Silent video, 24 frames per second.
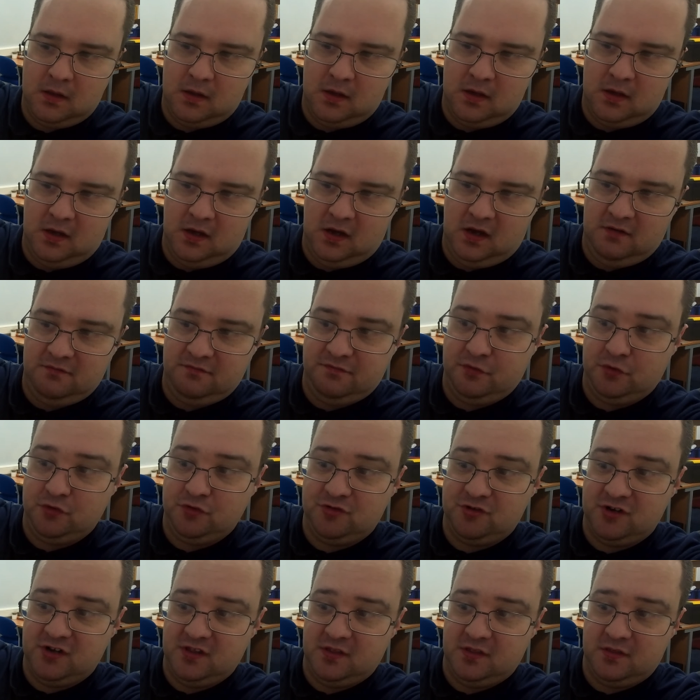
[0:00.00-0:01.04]

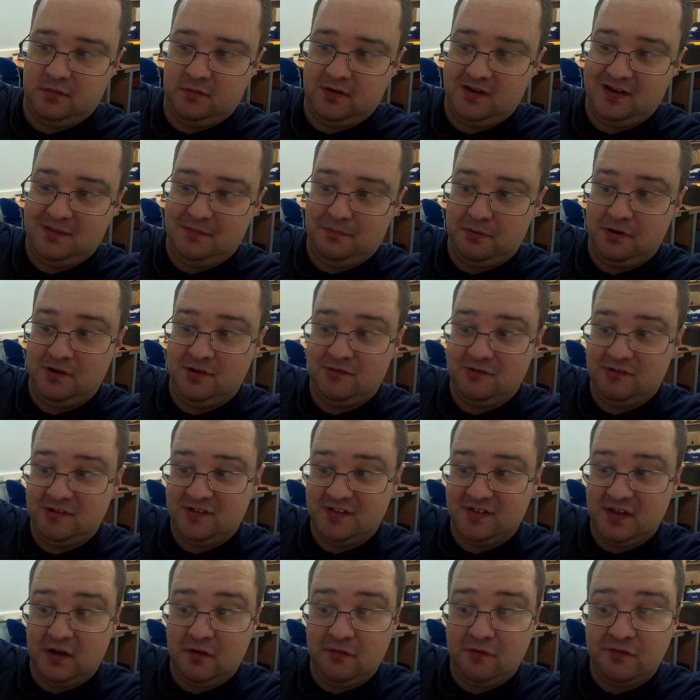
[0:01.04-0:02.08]
Unfortunately, the 3D printer
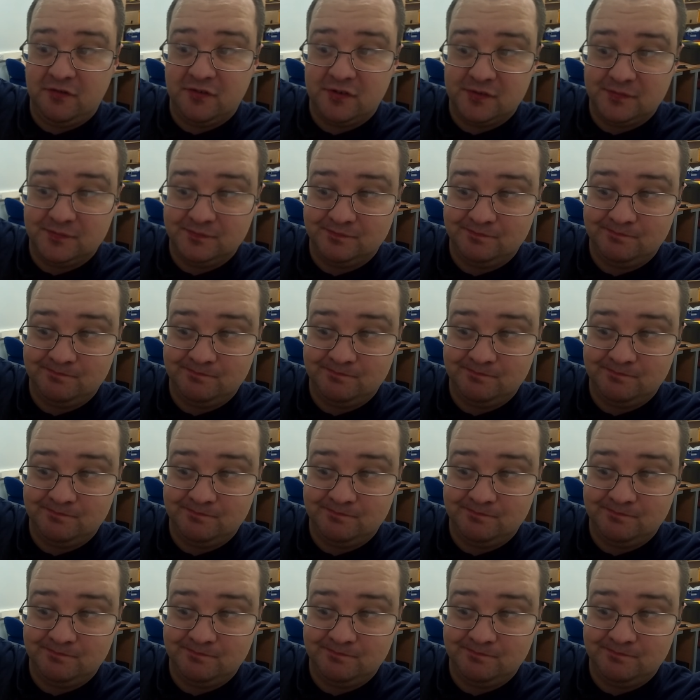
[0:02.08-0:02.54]
itself,